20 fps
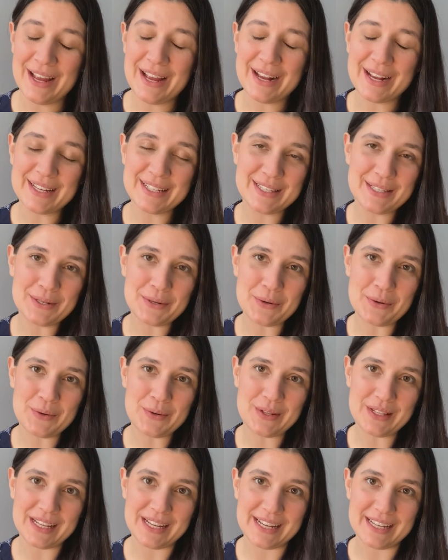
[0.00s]
Because the
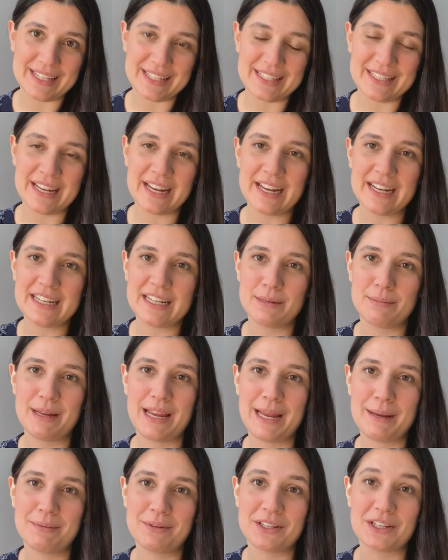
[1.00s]
goal is to
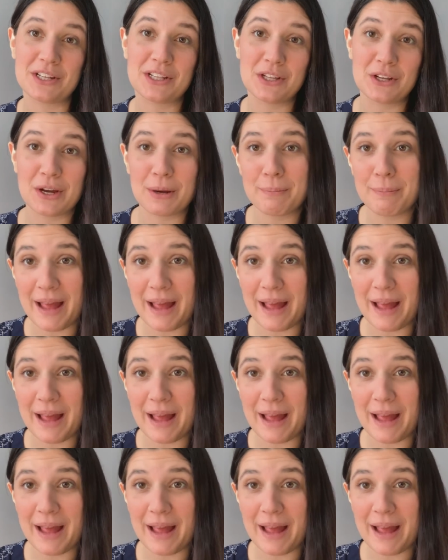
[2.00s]
be able to look